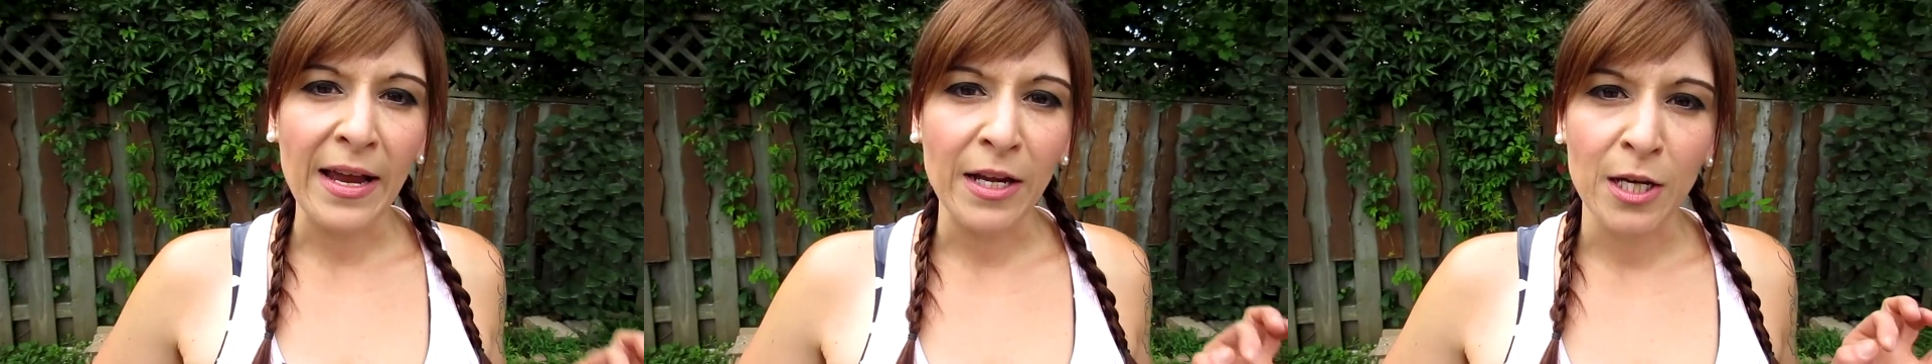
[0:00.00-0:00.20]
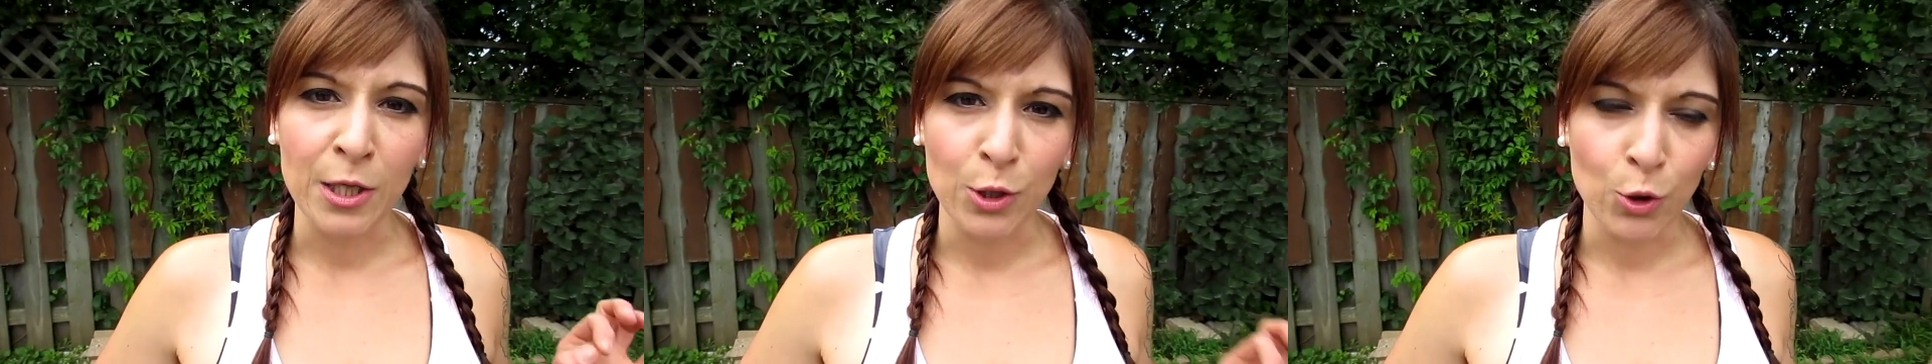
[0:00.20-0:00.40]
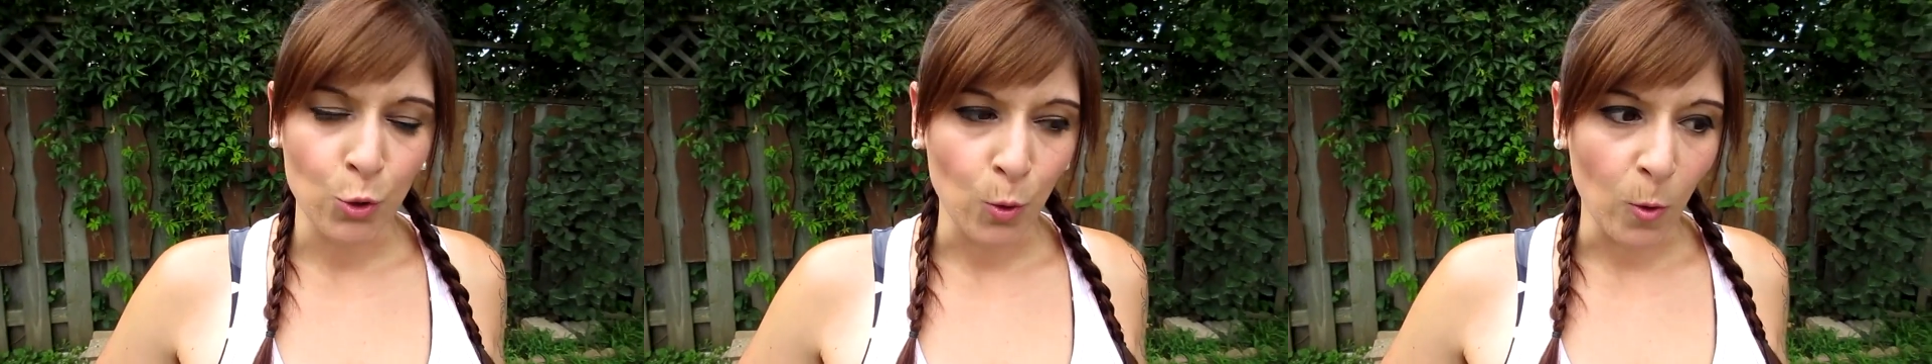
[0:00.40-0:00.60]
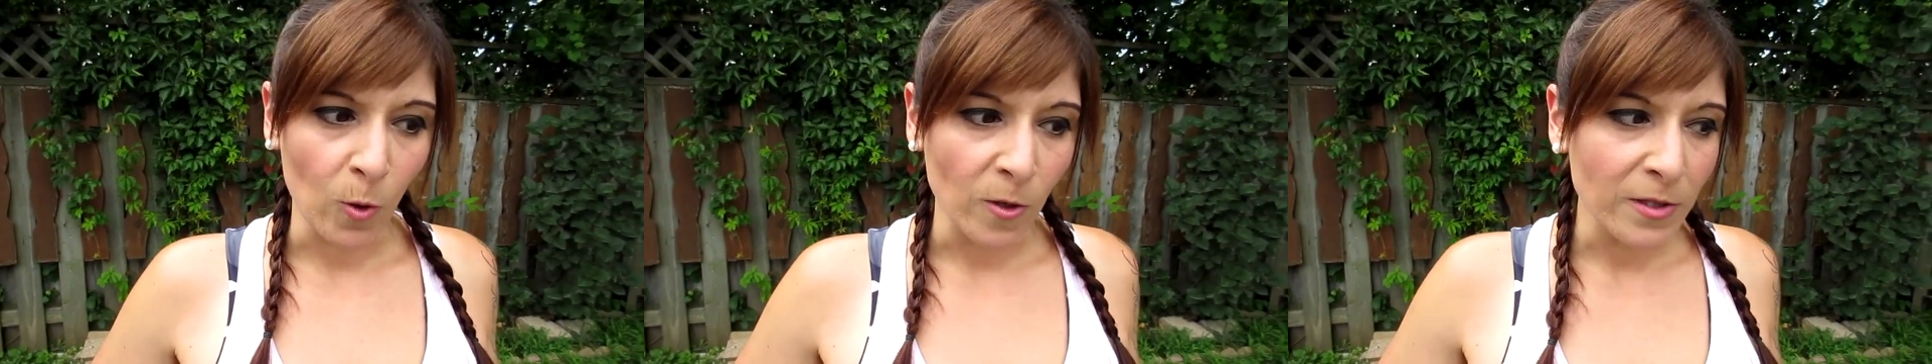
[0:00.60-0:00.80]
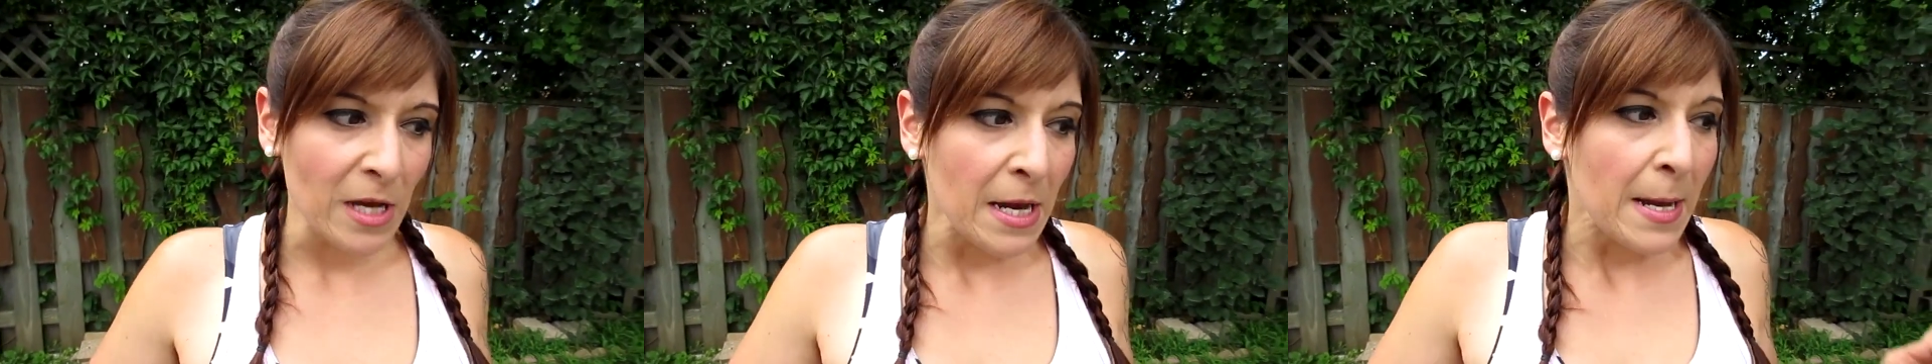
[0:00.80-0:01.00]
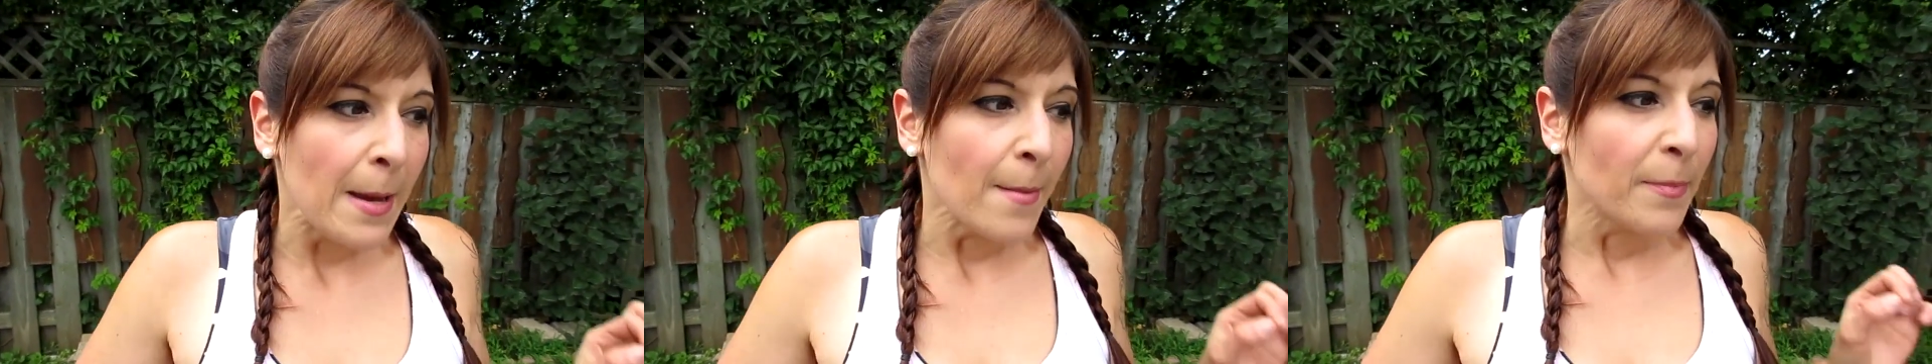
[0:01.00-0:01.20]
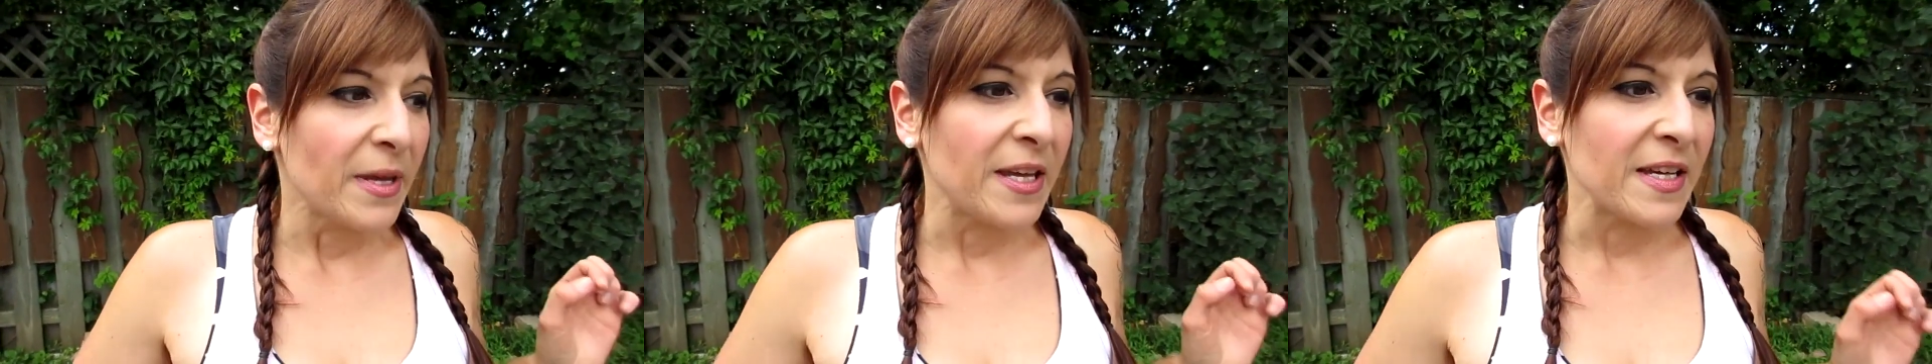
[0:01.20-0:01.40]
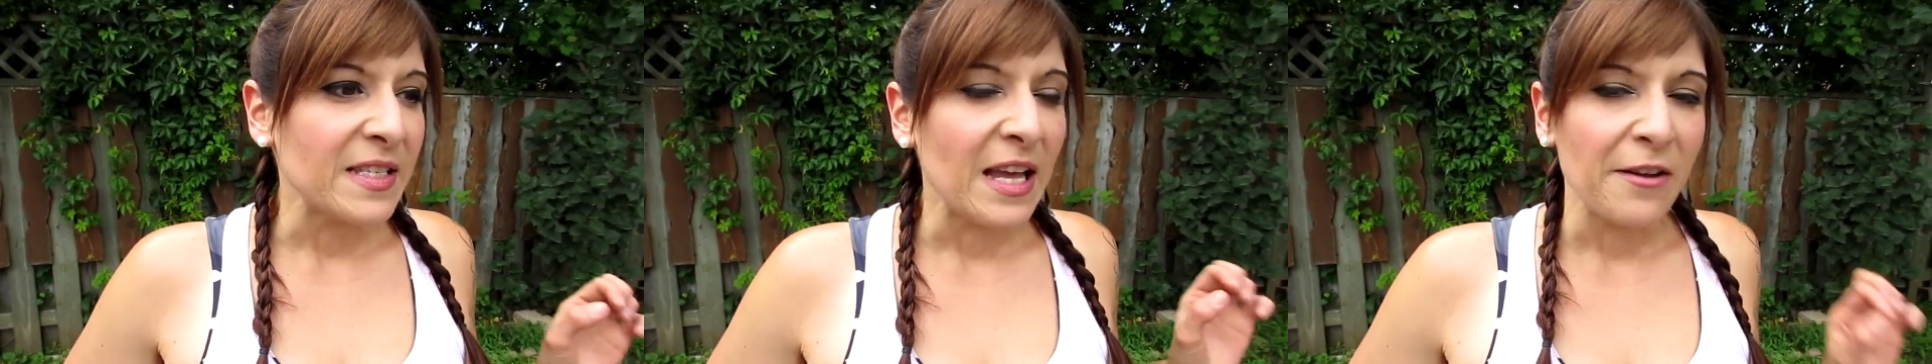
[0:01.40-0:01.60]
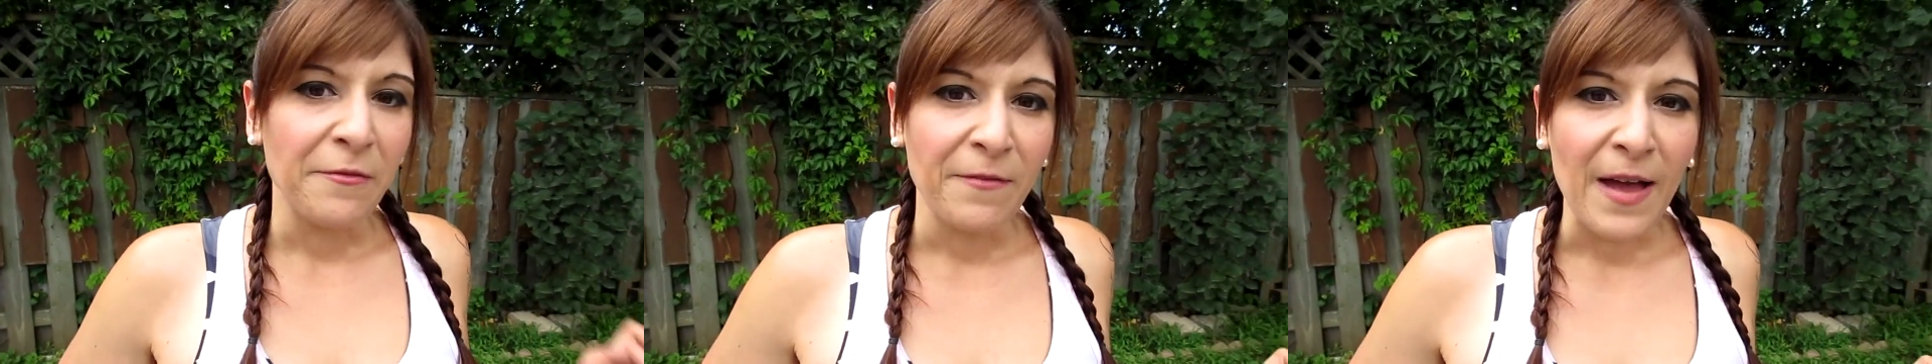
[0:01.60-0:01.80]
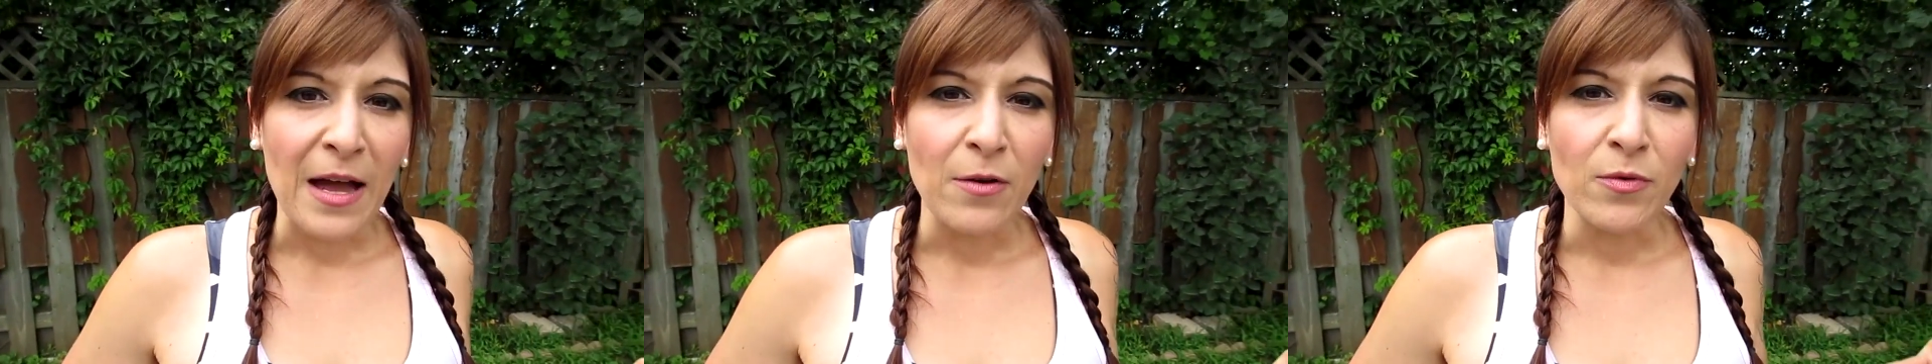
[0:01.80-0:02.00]
and controlled because I
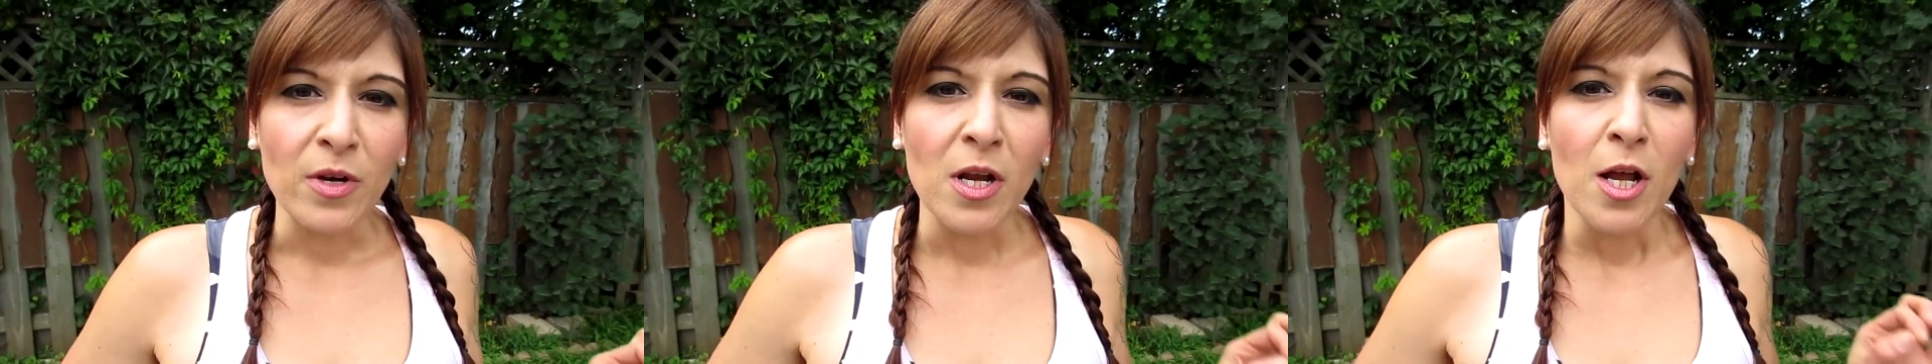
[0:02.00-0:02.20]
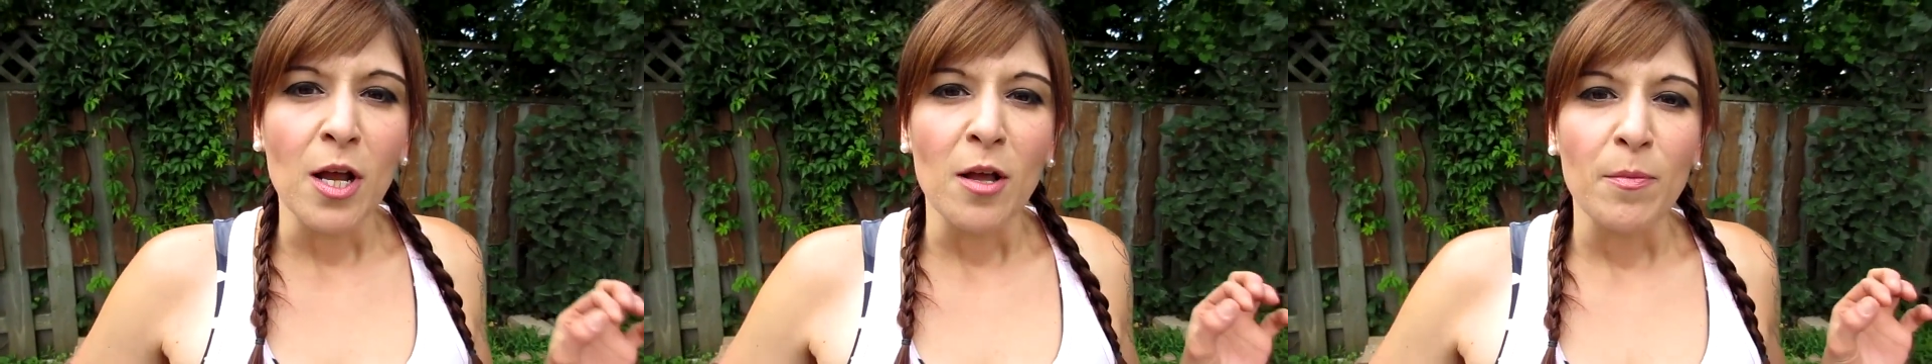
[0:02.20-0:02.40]
found